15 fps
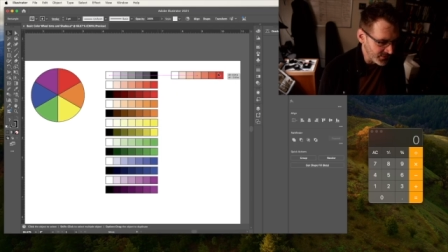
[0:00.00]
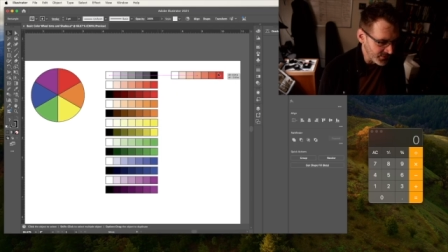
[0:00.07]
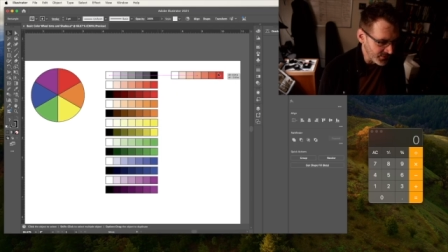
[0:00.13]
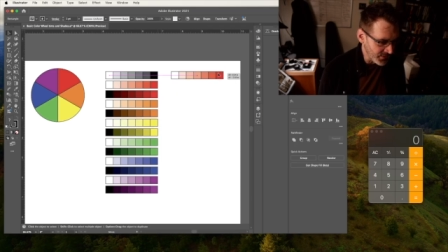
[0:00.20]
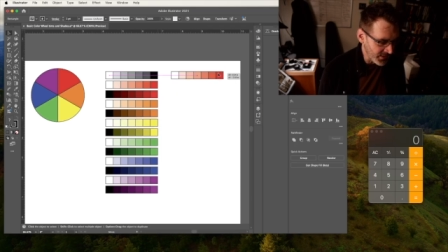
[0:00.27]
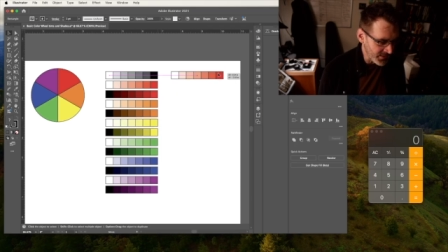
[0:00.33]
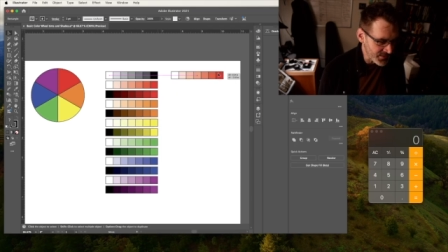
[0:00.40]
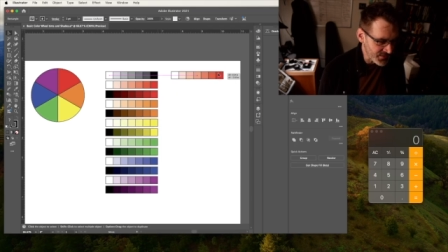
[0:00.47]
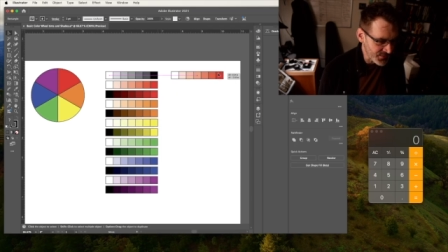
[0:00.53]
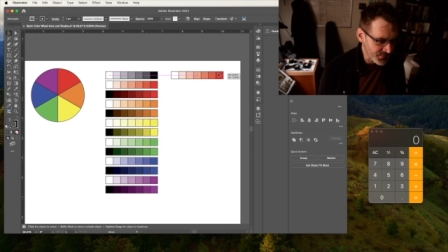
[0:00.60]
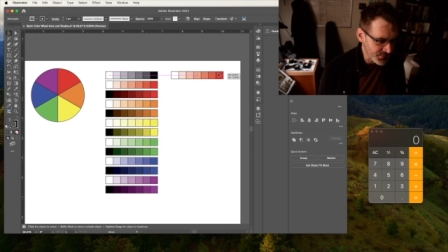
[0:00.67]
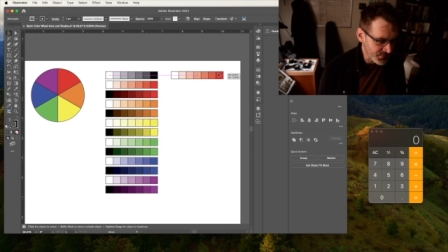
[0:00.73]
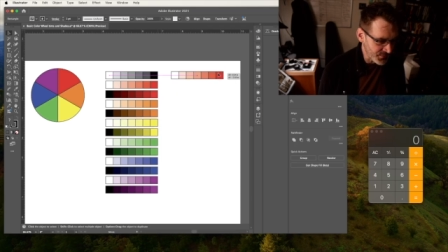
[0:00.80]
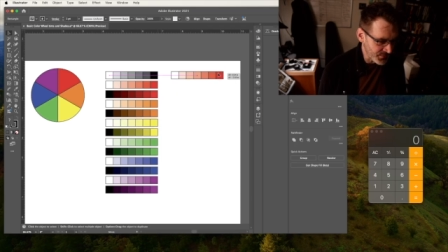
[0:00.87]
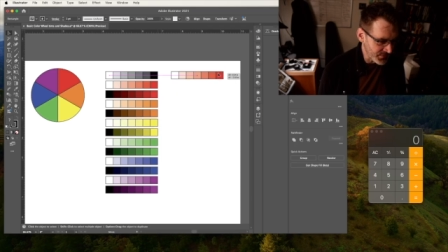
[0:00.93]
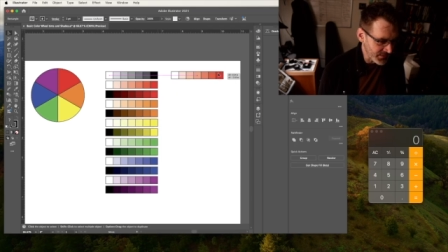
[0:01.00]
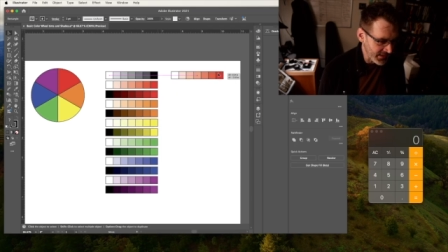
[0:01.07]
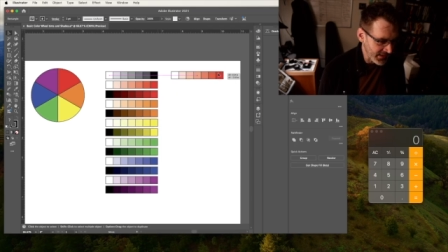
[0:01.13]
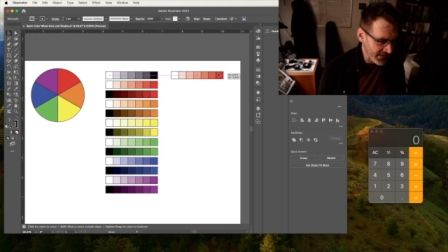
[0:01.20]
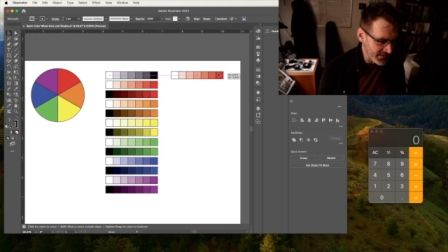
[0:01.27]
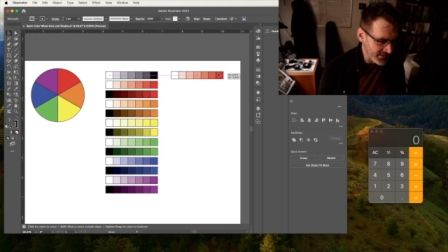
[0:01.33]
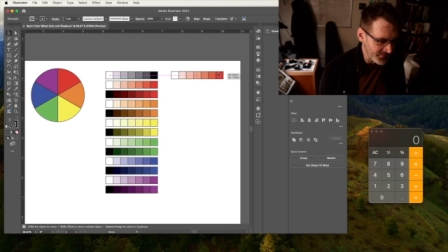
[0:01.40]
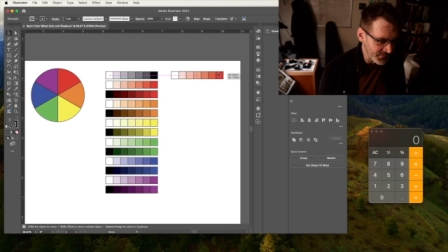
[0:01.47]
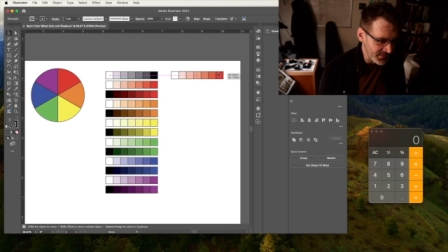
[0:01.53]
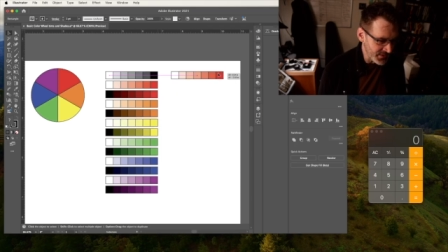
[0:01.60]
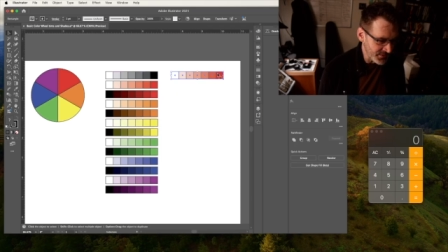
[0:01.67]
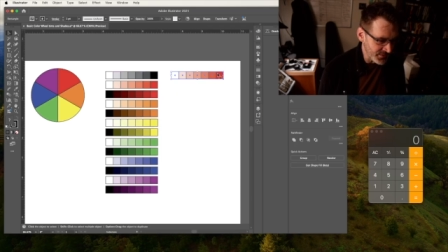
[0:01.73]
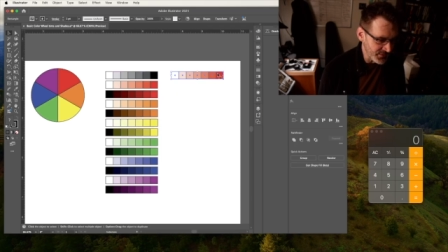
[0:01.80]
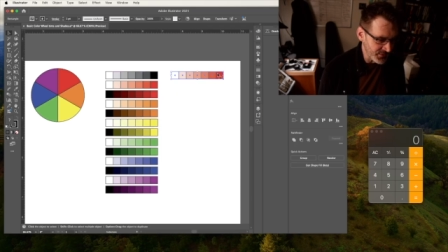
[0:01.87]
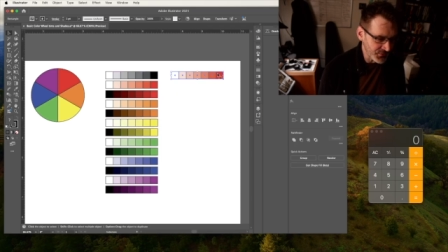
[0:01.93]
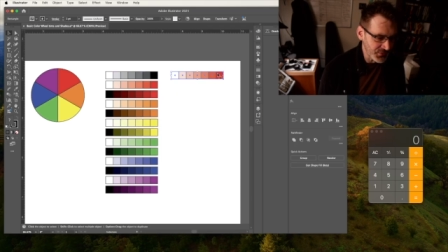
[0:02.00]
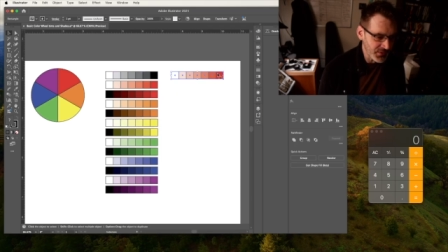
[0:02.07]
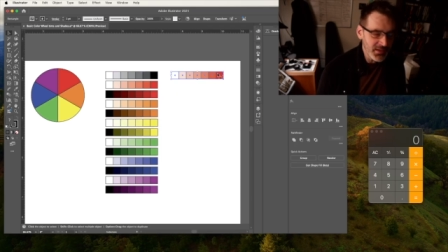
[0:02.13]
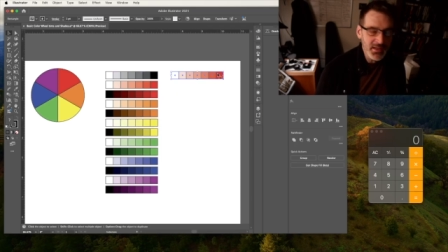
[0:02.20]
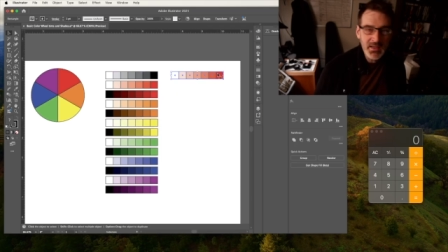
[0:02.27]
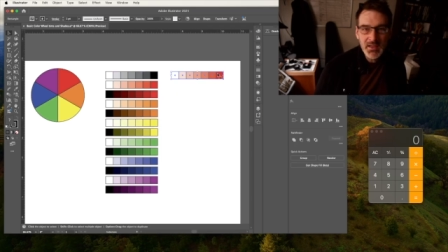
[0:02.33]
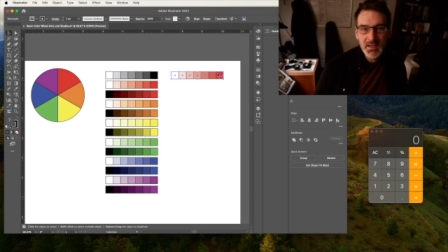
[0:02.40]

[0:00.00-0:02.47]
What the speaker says: art school kind of materials,